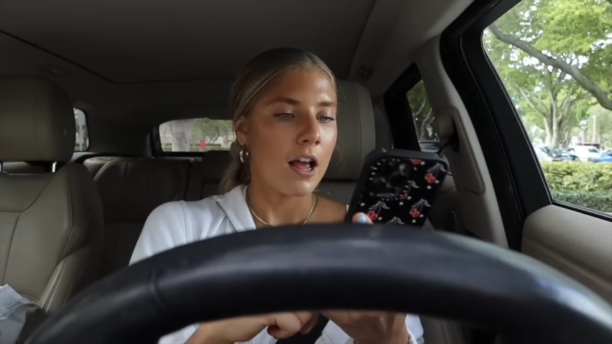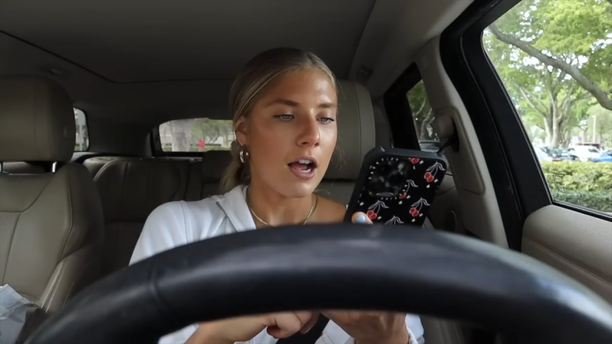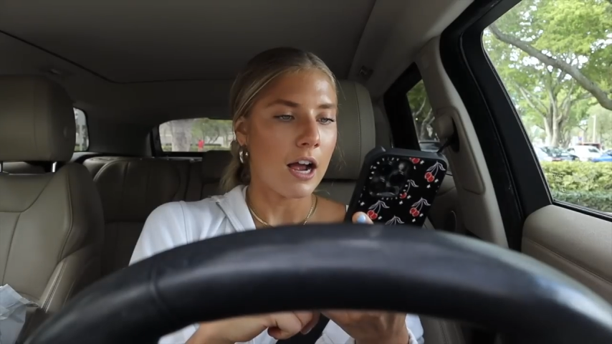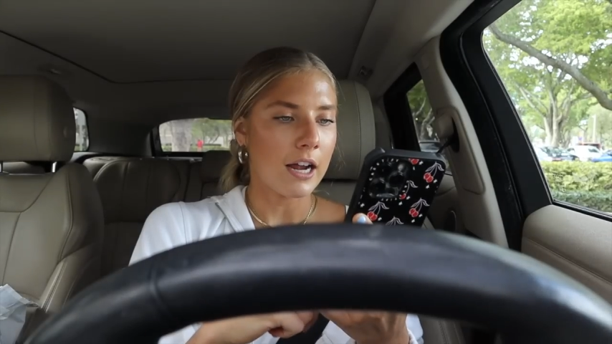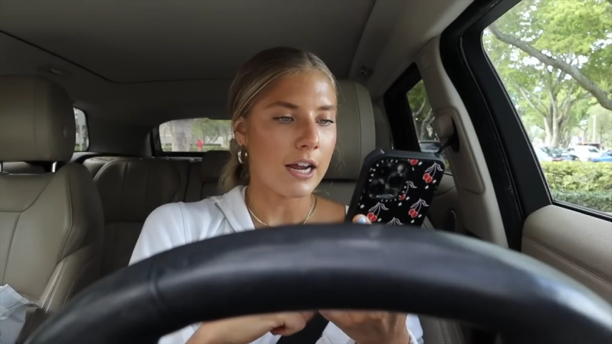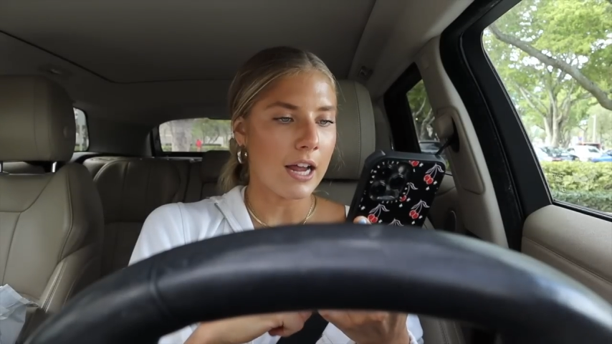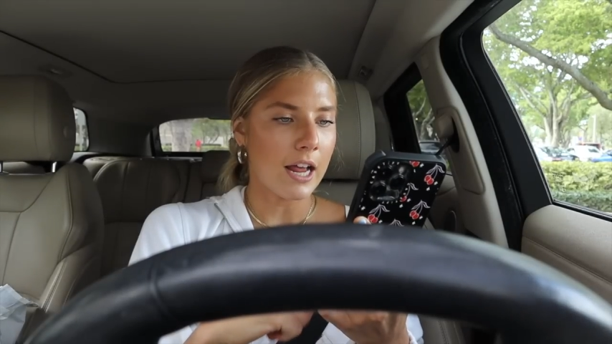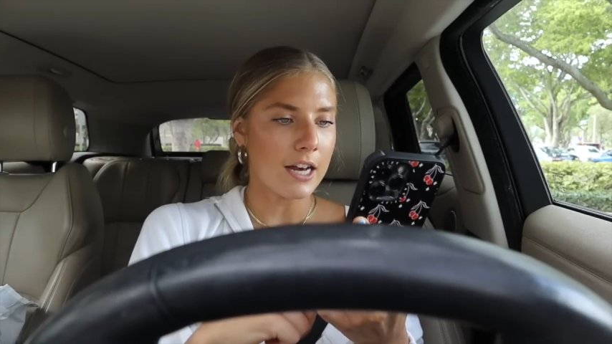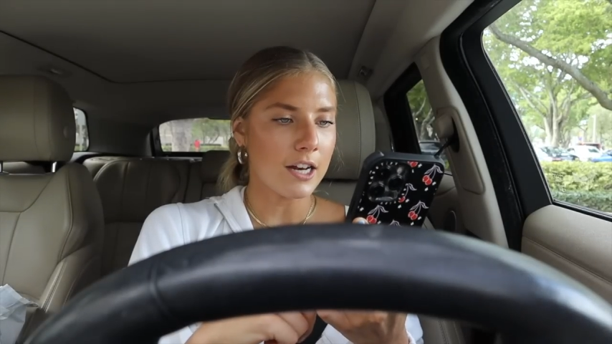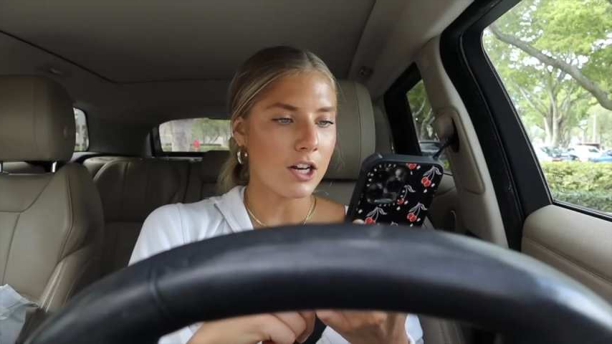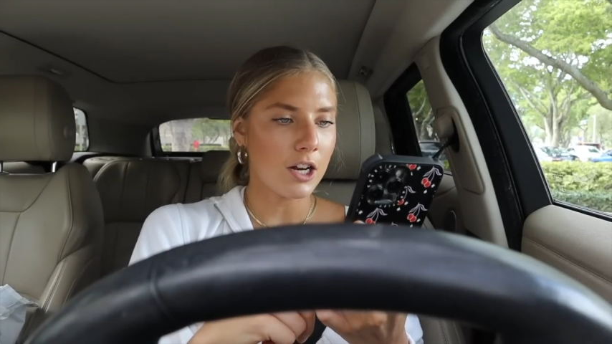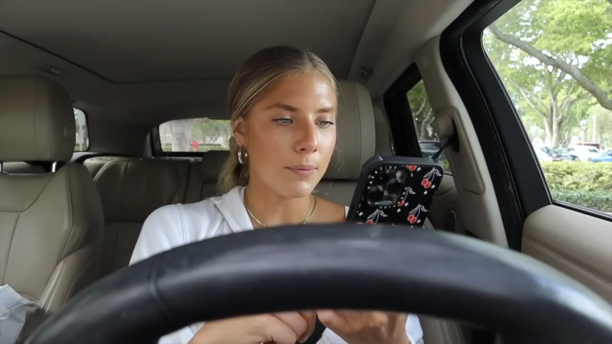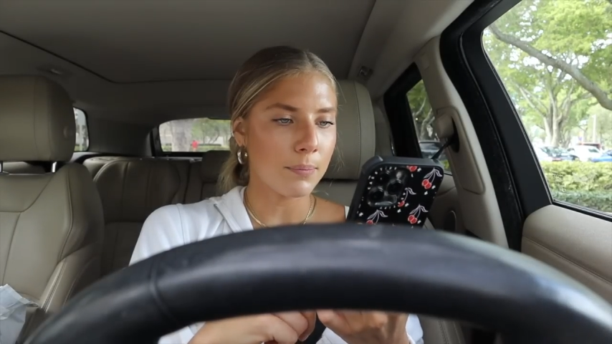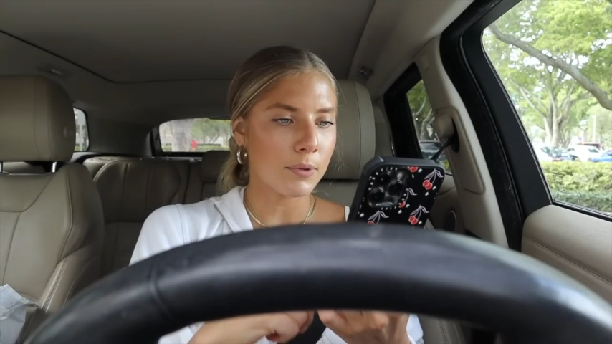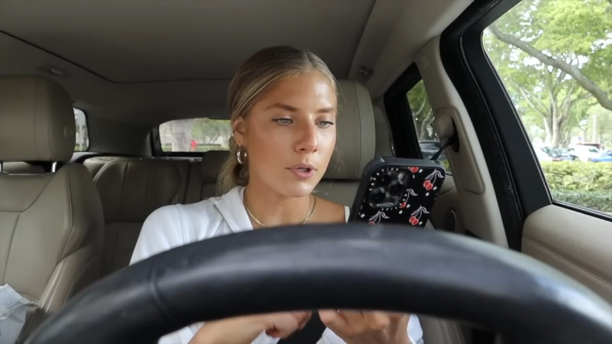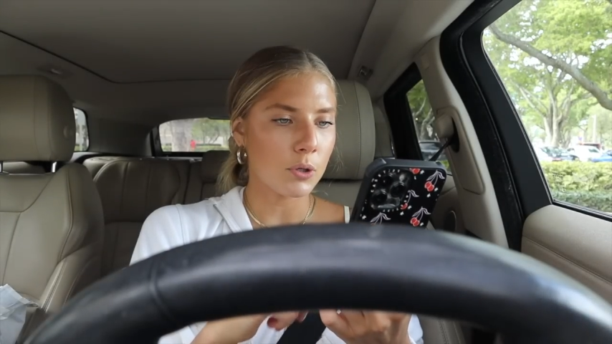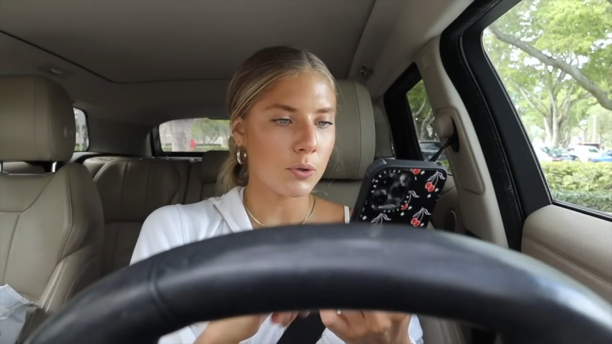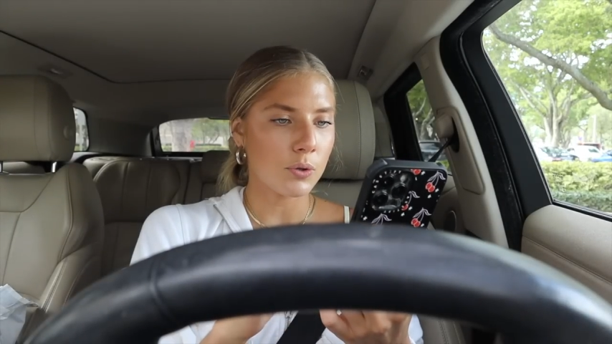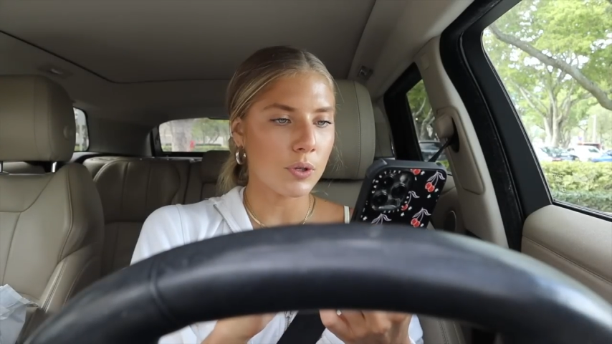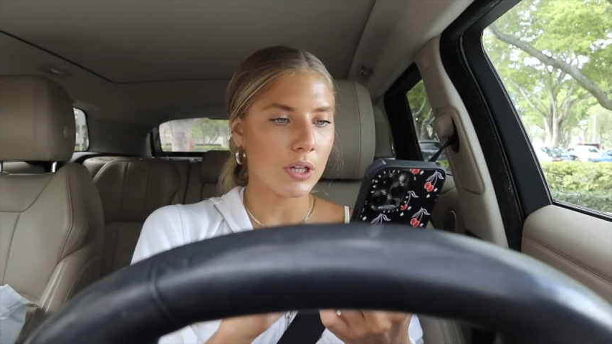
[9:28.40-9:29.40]
I ended up
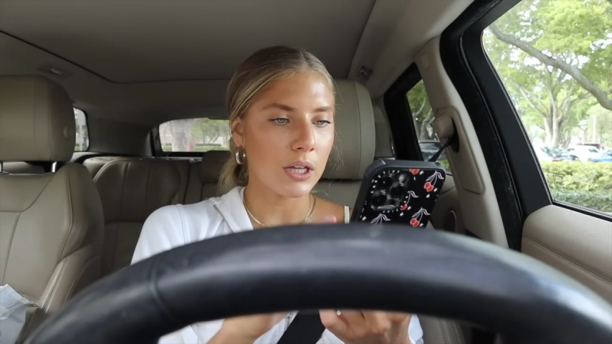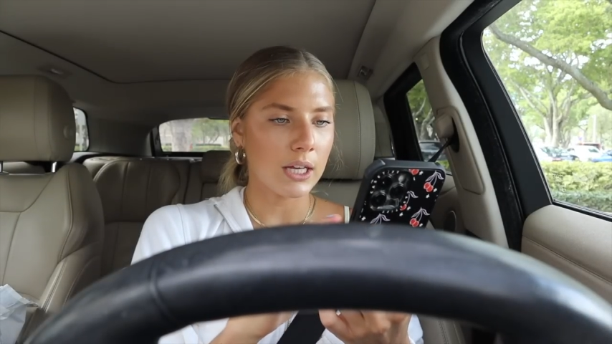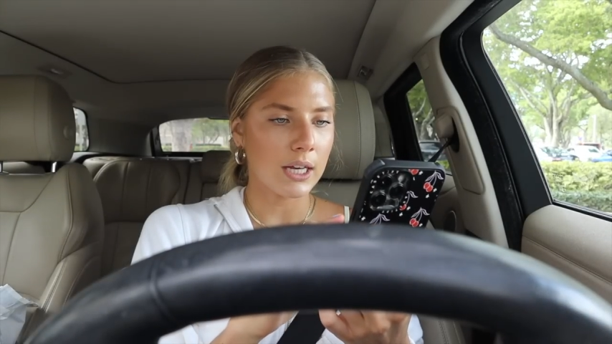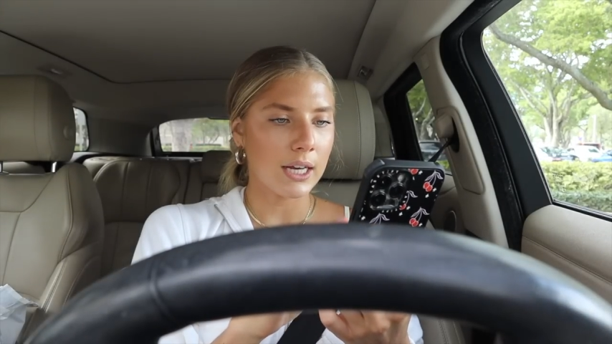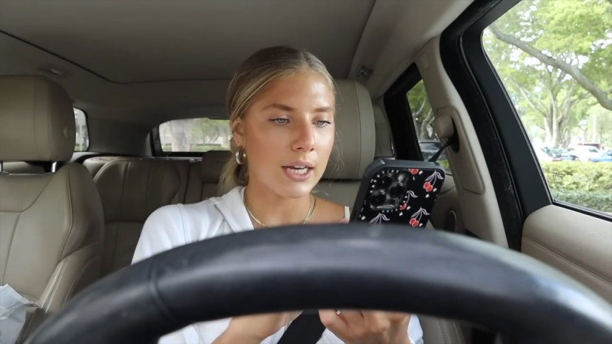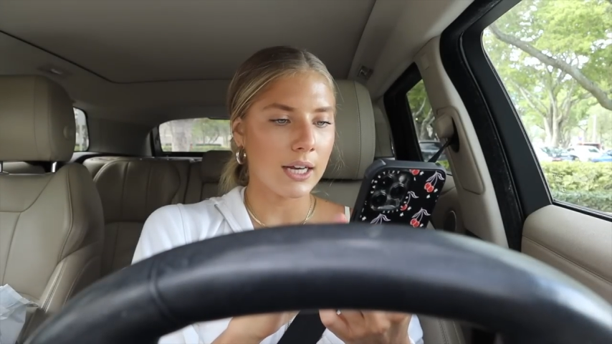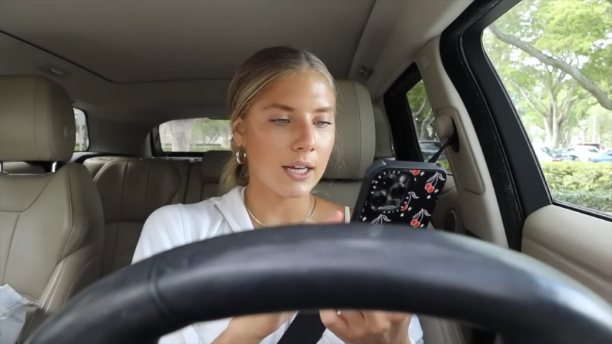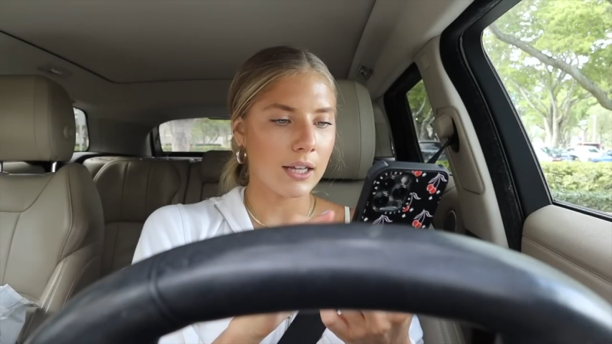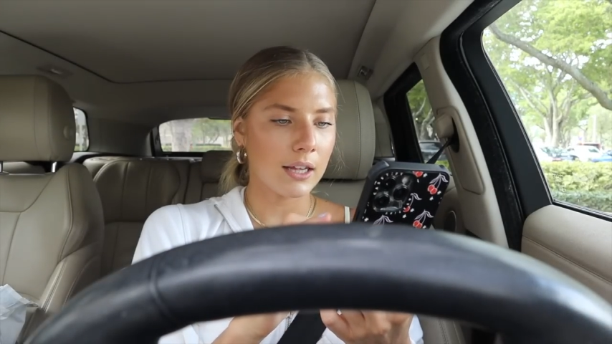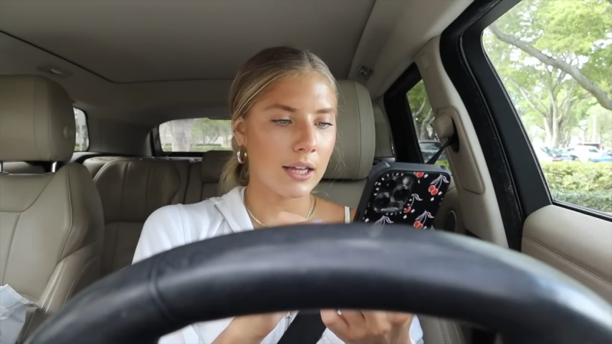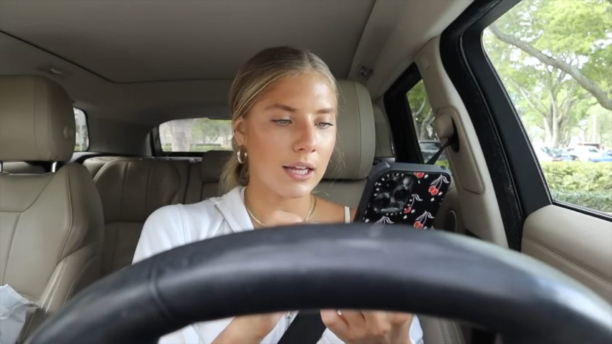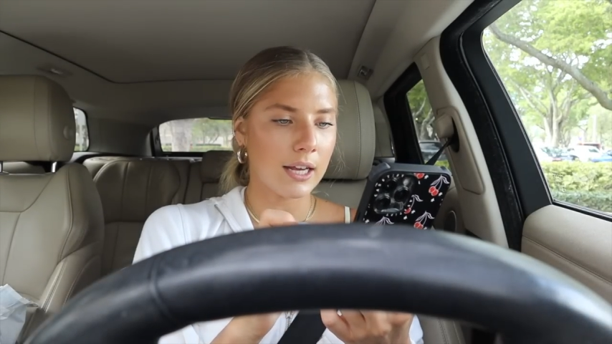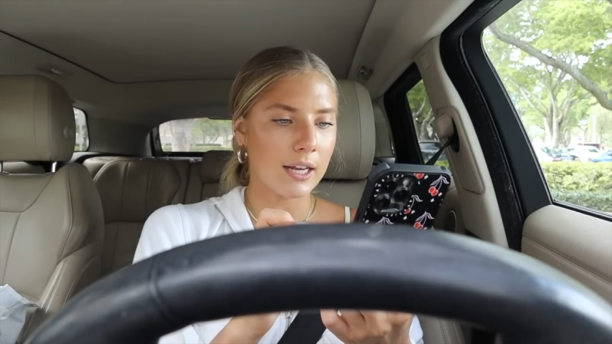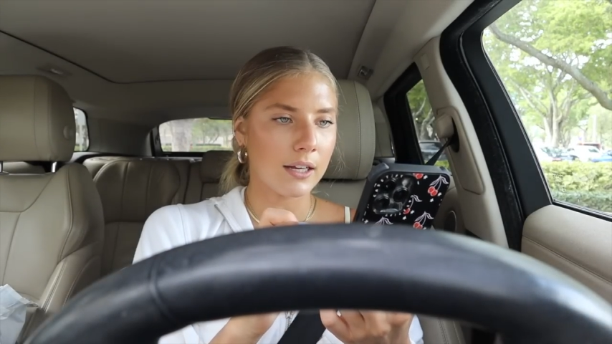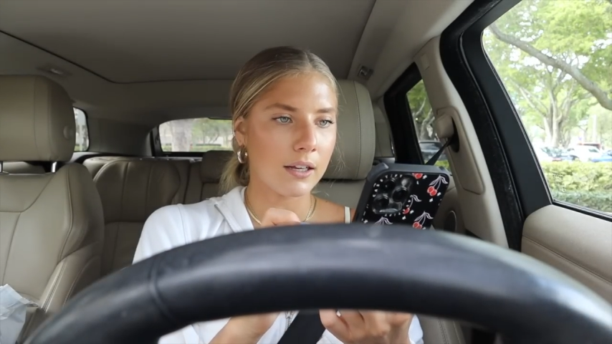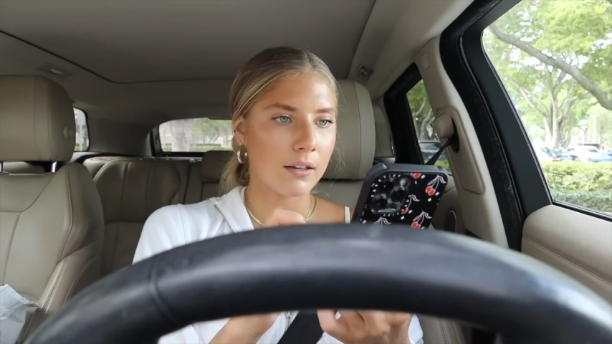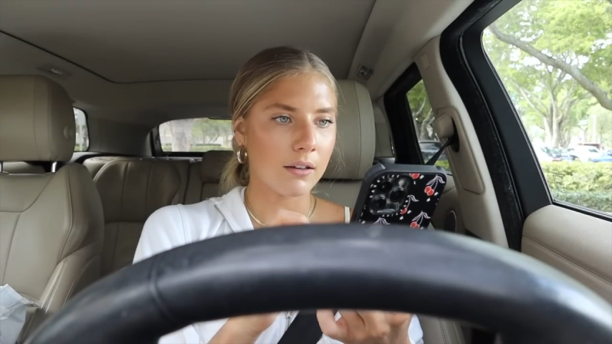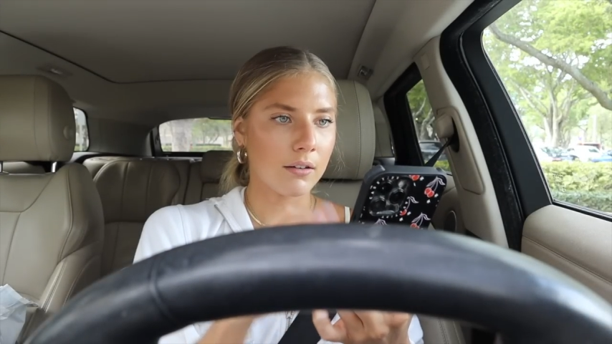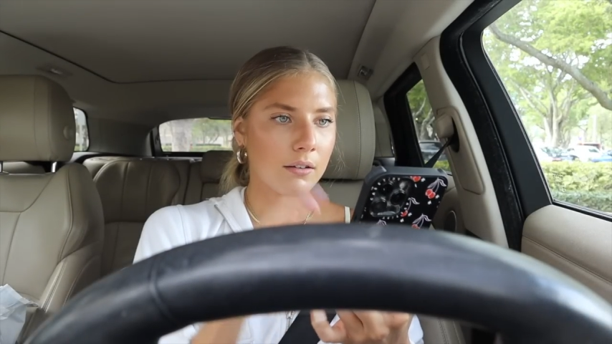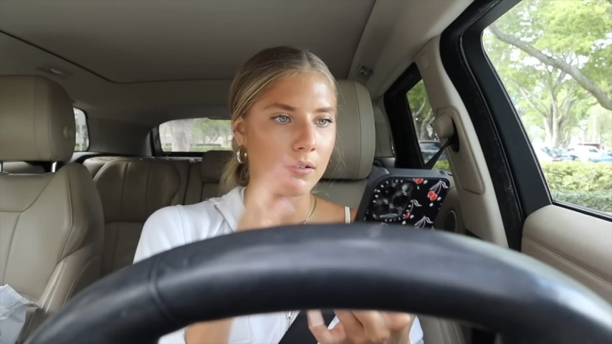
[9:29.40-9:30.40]
Googling
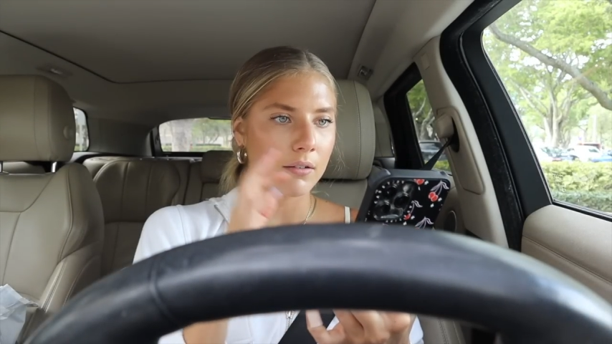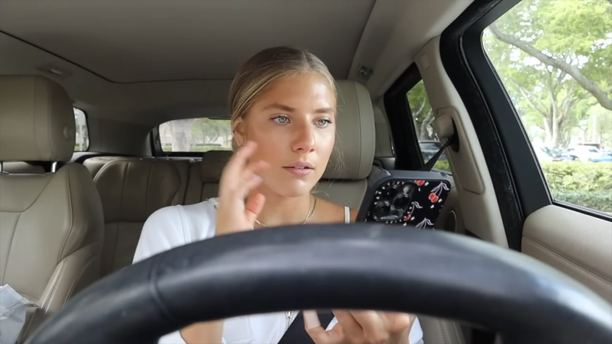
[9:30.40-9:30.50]
like